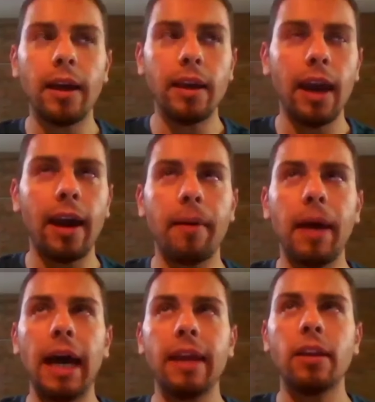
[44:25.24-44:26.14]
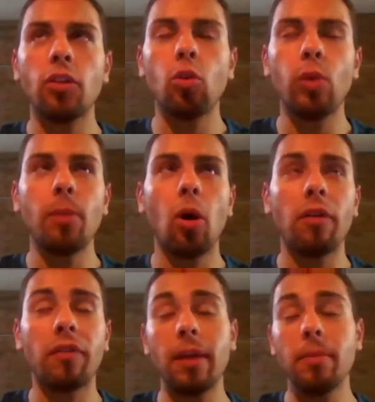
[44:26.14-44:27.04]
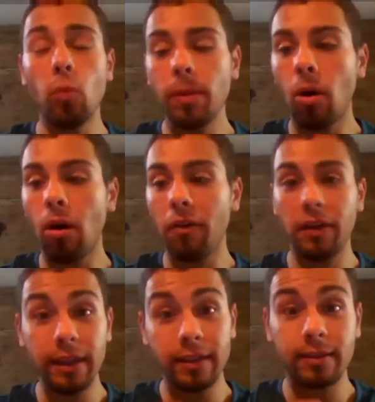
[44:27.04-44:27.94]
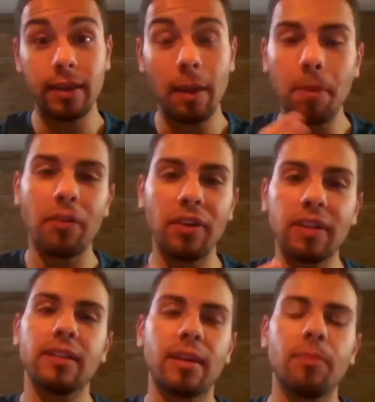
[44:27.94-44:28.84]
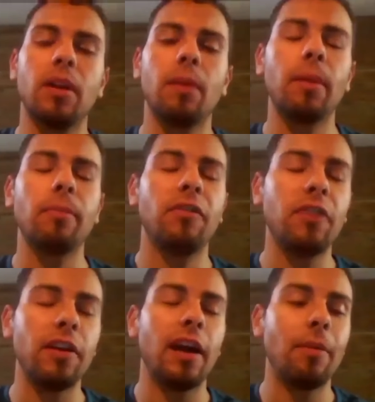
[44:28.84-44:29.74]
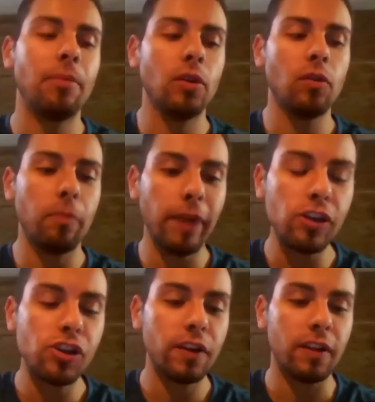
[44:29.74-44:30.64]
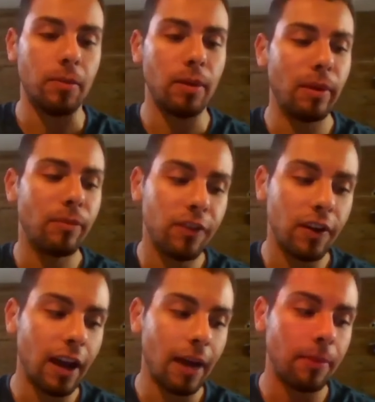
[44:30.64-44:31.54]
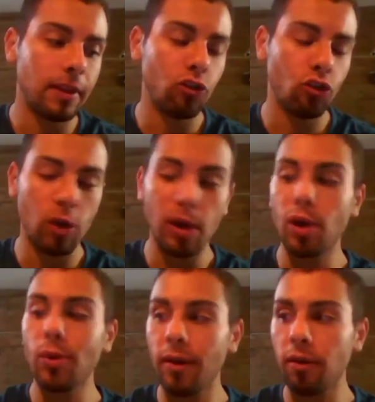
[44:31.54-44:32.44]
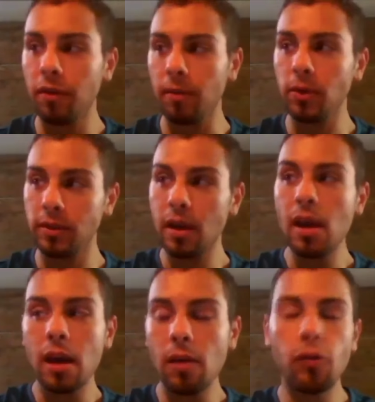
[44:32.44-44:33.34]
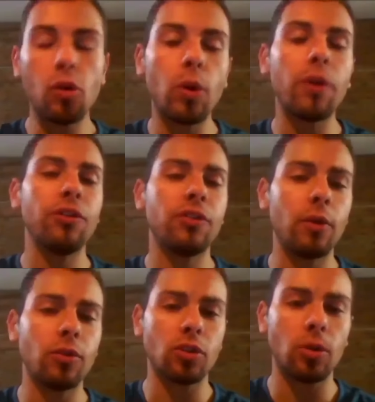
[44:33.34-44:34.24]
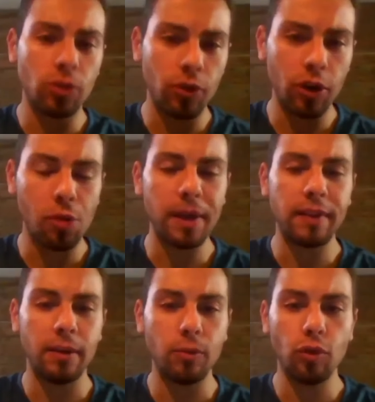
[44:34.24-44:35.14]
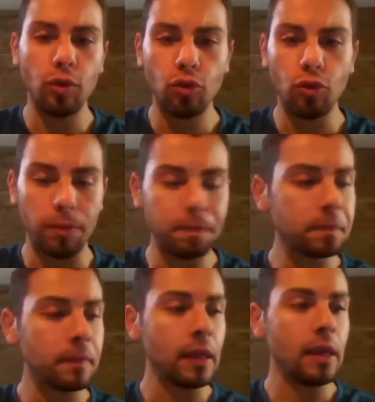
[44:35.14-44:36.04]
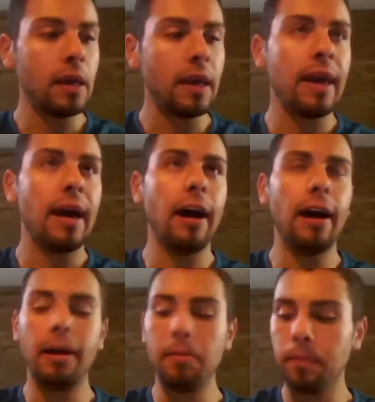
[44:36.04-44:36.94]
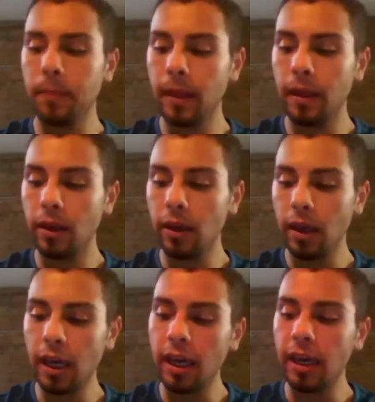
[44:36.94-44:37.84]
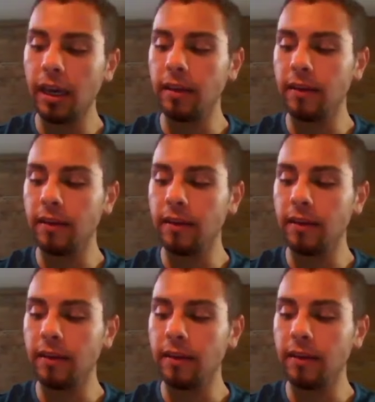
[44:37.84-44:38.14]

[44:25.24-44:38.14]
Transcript: yeah and on the wim hof i mean wim hof is a perfect example I'm, I'm very happy you've mentioned him I'm i'm very happy that you are aware of him because if you weren't i was going to recommend him to you too um well he's he, very